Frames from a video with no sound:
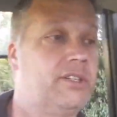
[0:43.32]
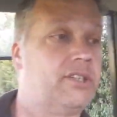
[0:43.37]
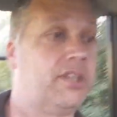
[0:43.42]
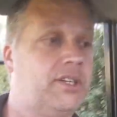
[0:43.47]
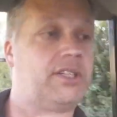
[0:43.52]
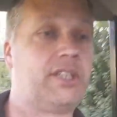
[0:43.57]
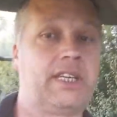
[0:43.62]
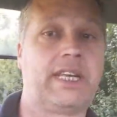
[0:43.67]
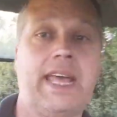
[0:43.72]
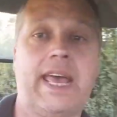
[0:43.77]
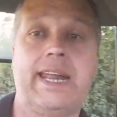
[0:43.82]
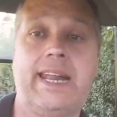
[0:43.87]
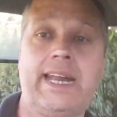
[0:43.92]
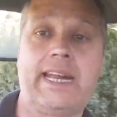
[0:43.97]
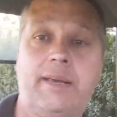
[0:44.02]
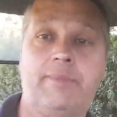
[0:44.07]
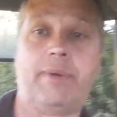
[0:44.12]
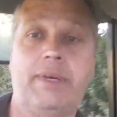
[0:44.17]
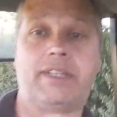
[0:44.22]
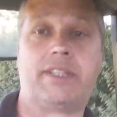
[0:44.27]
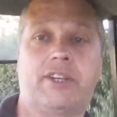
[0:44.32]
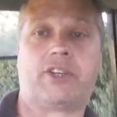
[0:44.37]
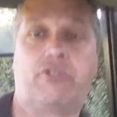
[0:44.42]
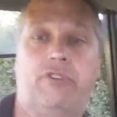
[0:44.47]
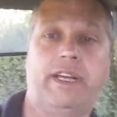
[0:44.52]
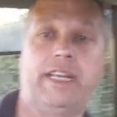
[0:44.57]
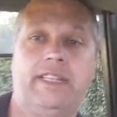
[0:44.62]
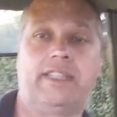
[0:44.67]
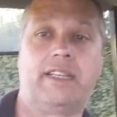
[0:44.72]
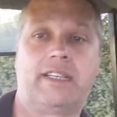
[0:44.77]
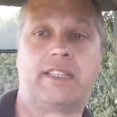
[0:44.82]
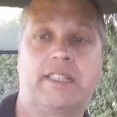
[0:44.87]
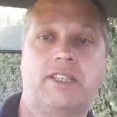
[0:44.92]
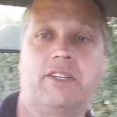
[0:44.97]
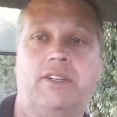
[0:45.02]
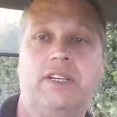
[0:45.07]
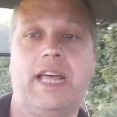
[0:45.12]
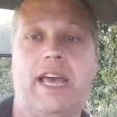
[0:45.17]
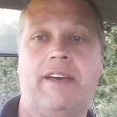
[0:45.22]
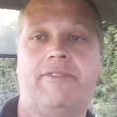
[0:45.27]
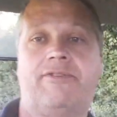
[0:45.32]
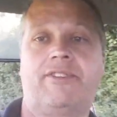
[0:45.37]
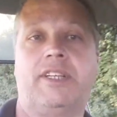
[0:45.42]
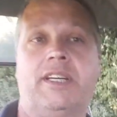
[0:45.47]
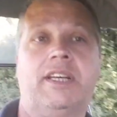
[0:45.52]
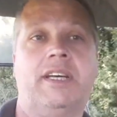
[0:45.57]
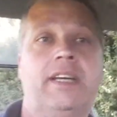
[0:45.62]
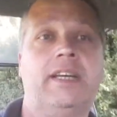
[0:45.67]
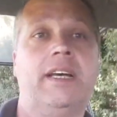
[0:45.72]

just to get any bits of green that are still left.